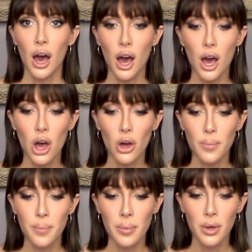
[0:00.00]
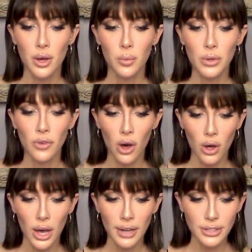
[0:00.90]
Um, we've
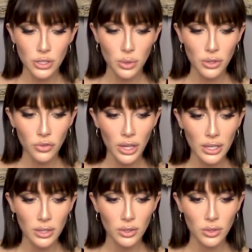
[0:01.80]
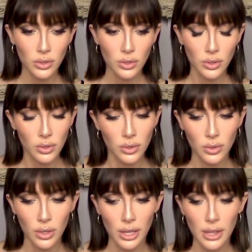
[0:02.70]
all had to sort of like,
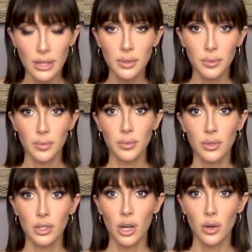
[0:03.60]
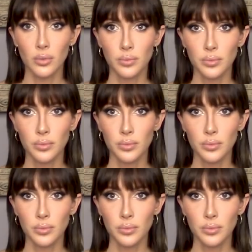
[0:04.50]
I think, you know,